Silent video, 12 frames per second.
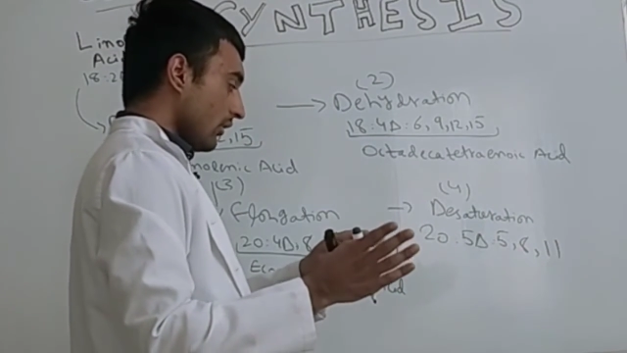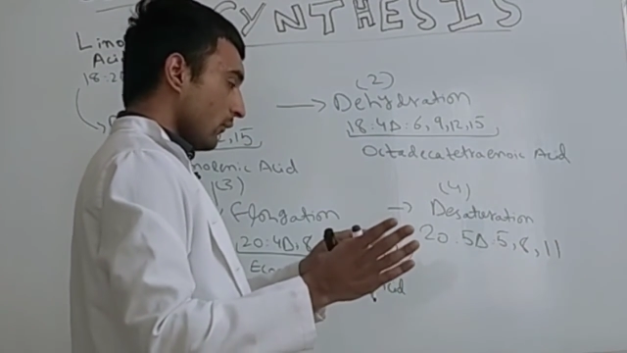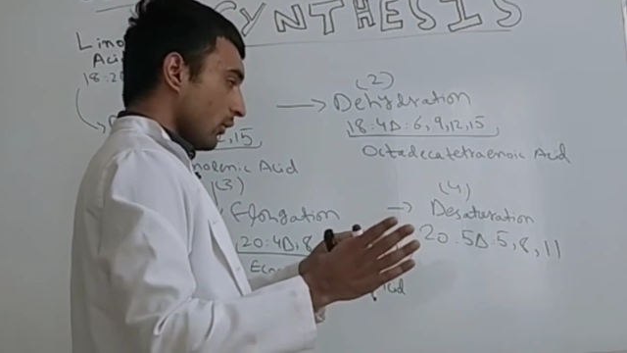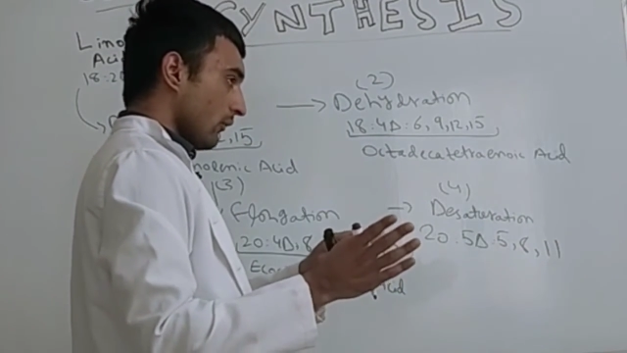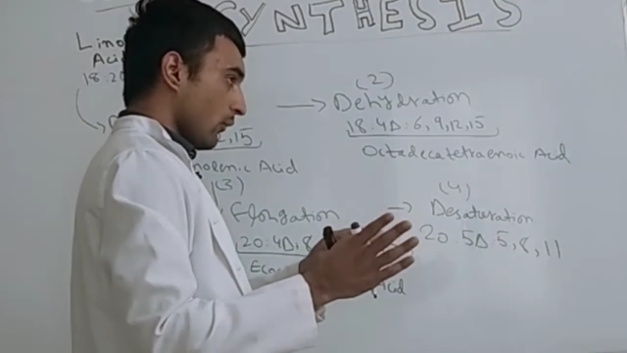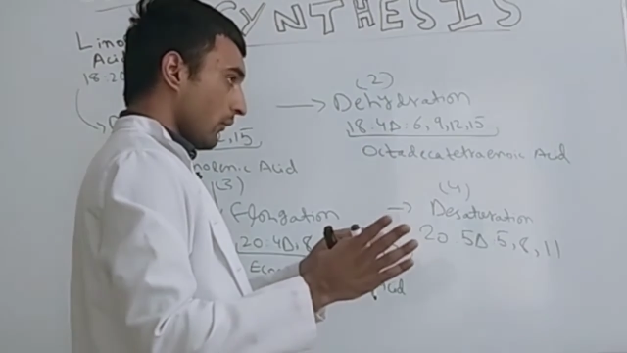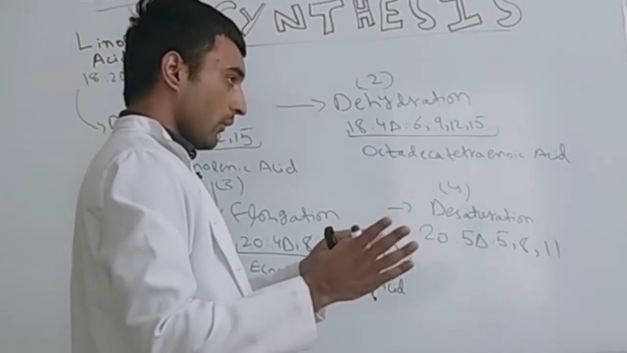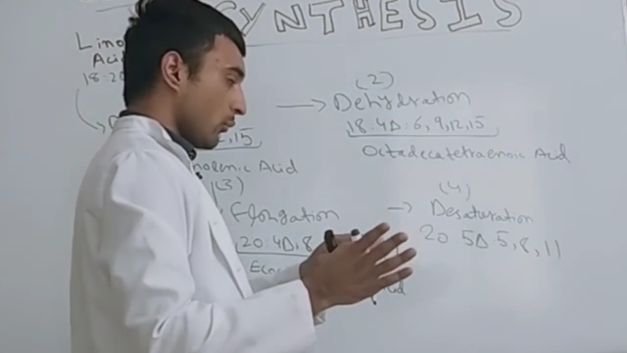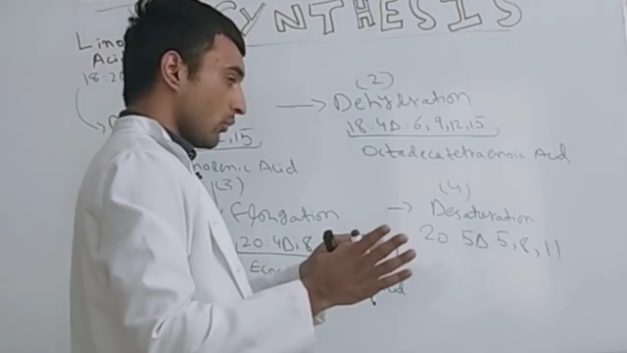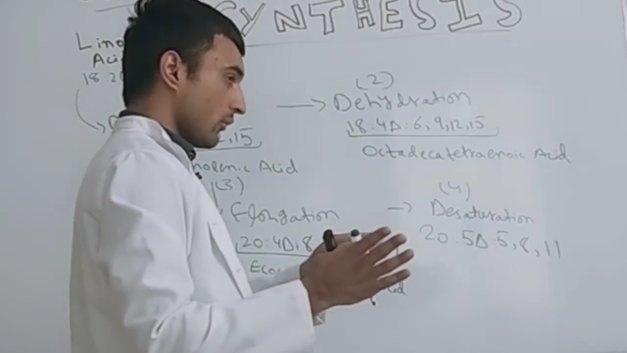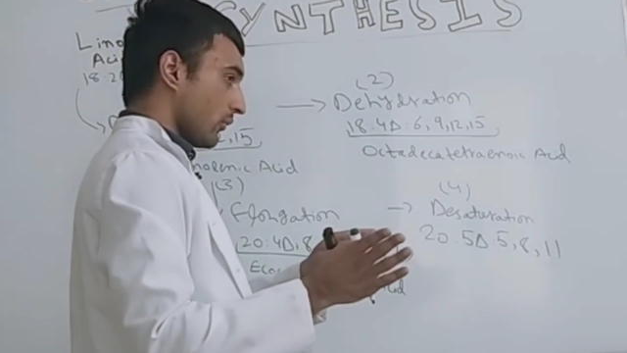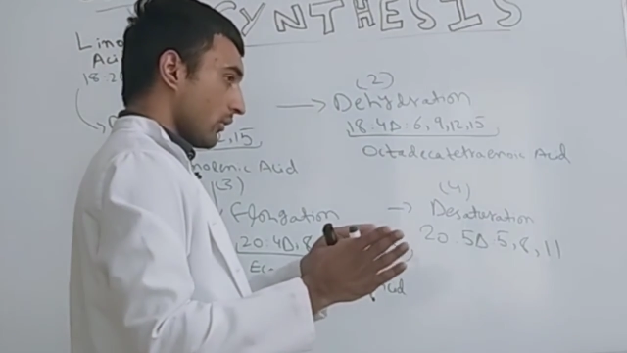well, we
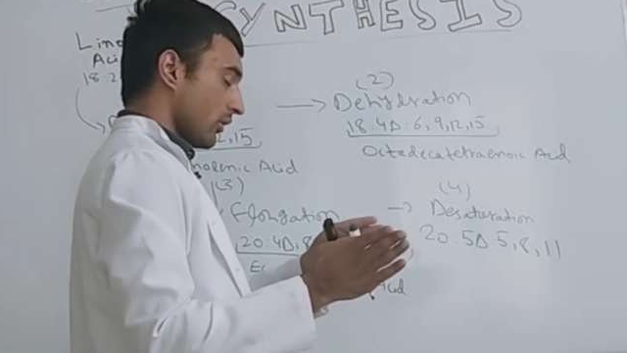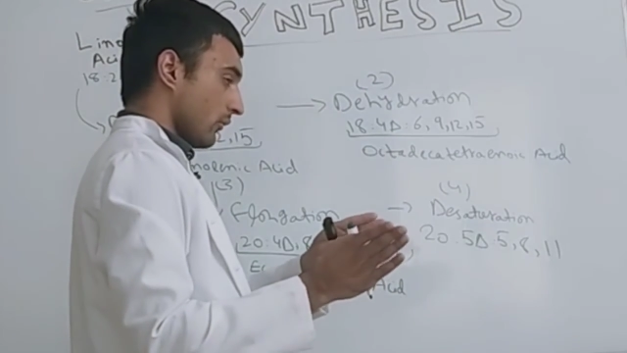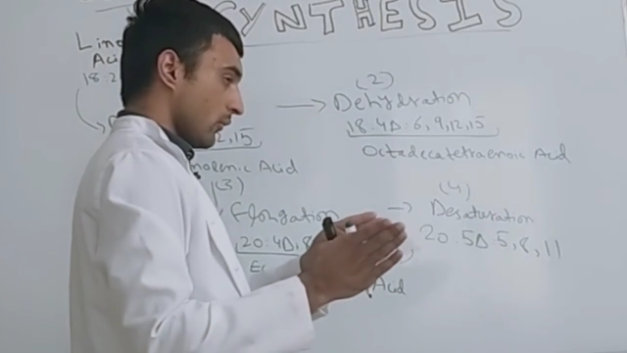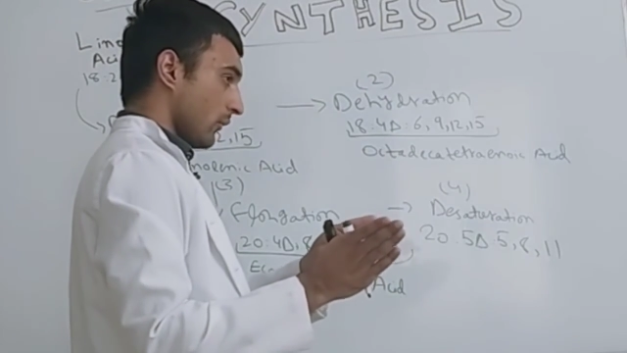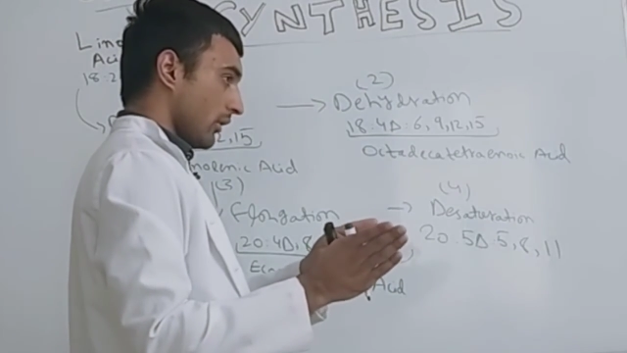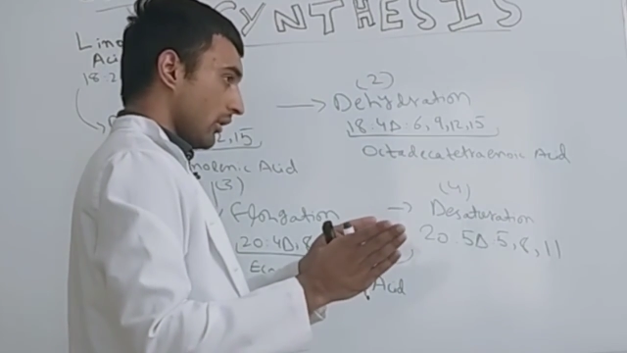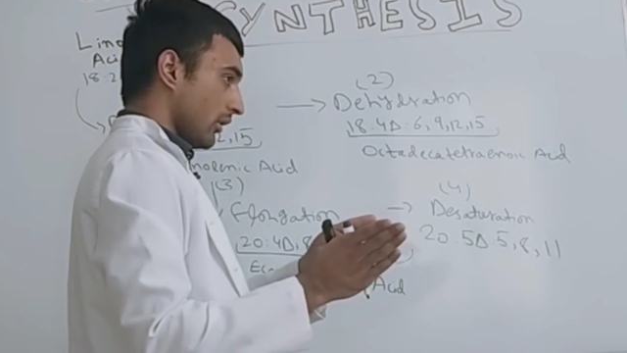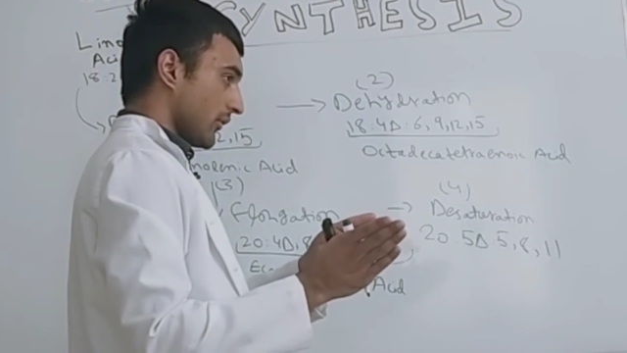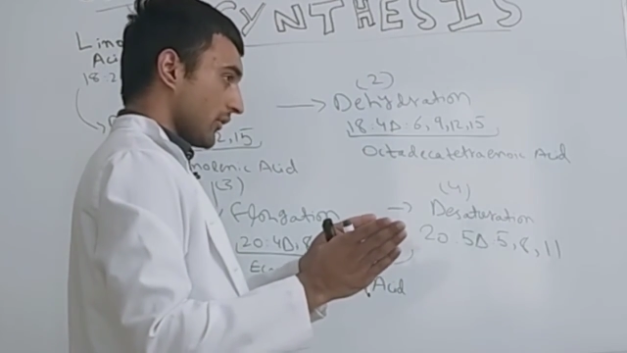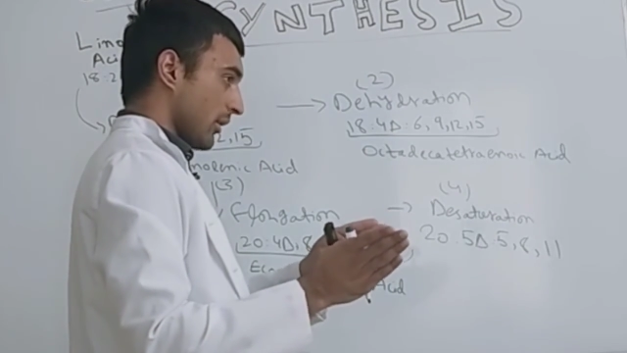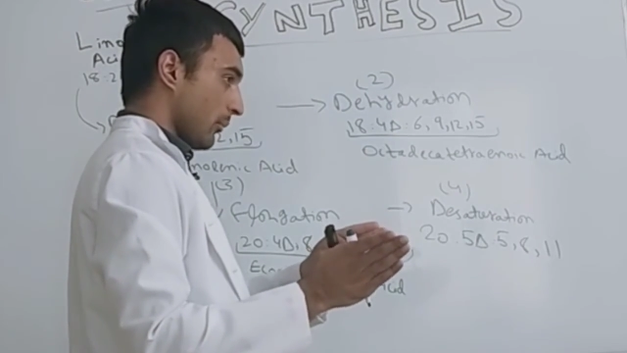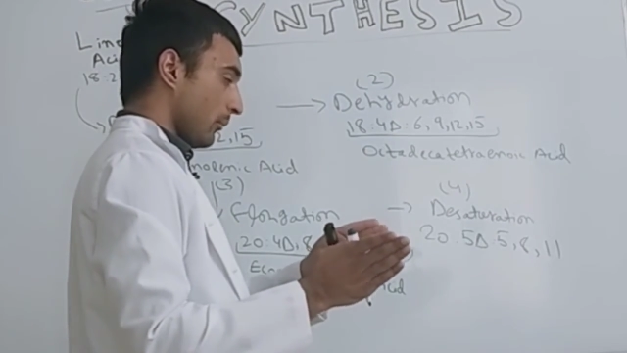will
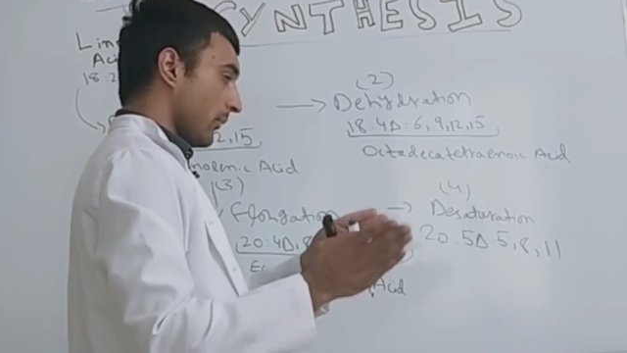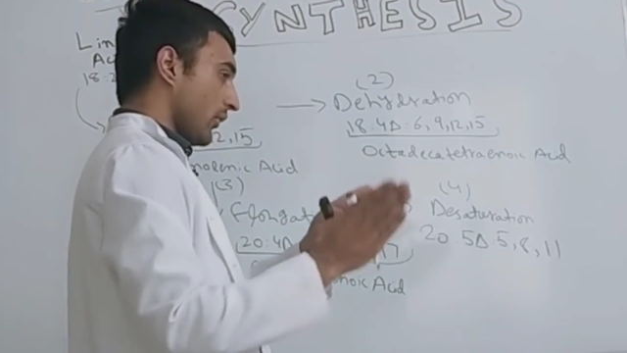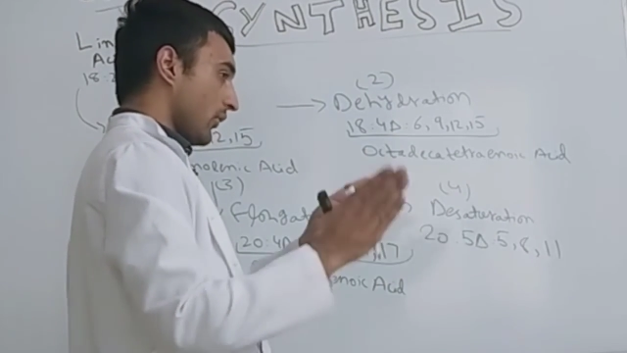skip